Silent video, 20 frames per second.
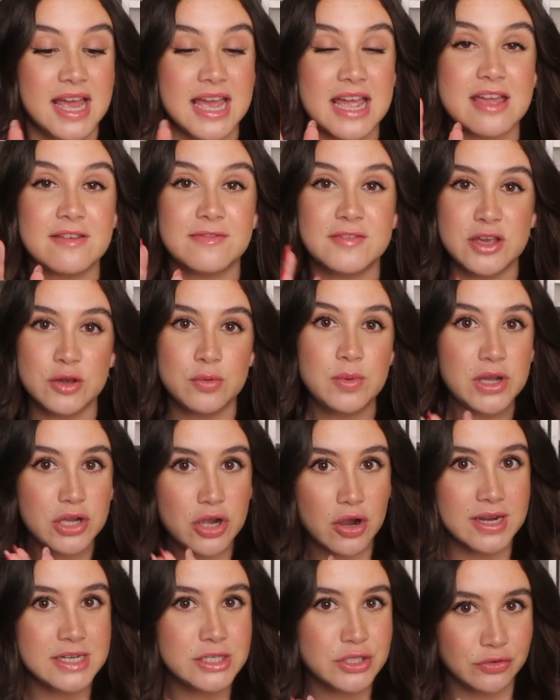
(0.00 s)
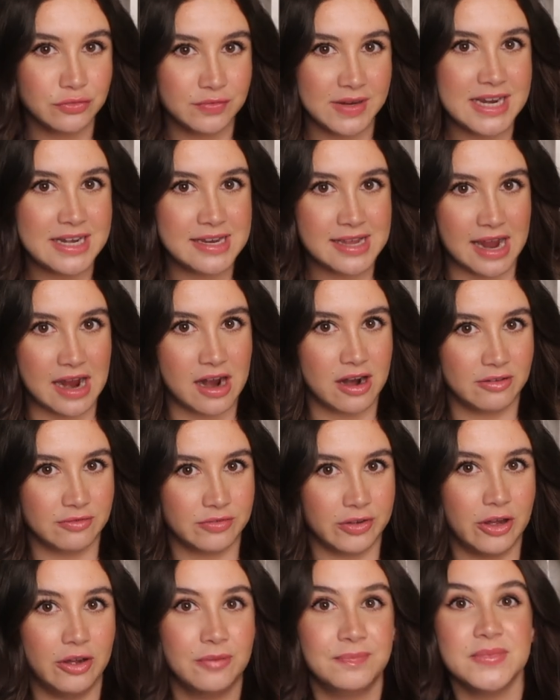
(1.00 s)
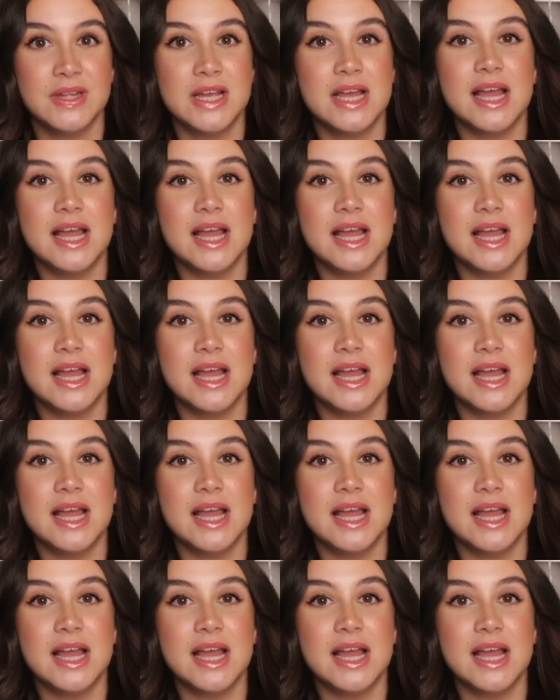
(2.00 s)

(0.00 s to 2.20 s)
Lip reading: If you were going to read Caraval,